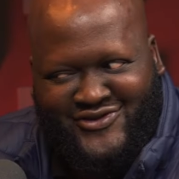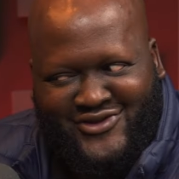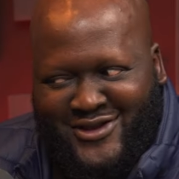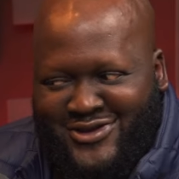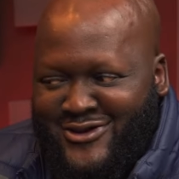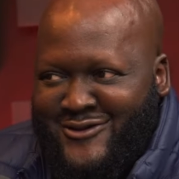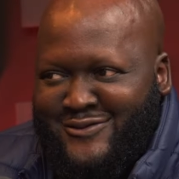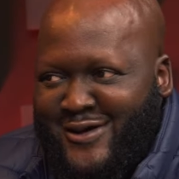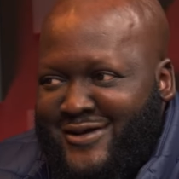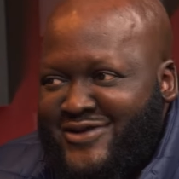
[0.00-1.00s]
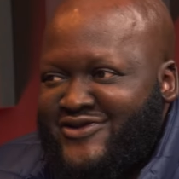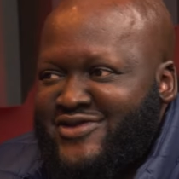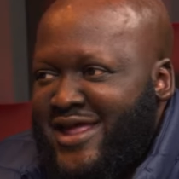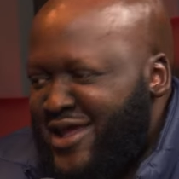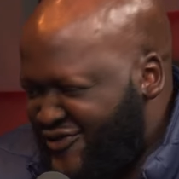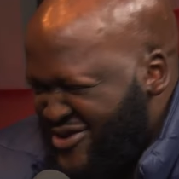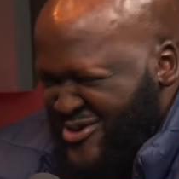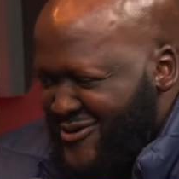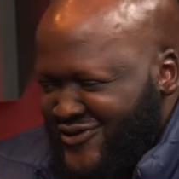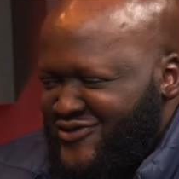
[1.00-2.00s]
is not new, bro. This is not. I said,
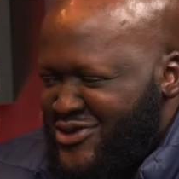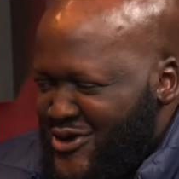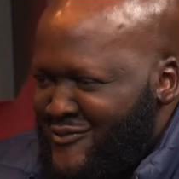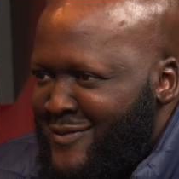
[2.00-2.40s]
no, this is new.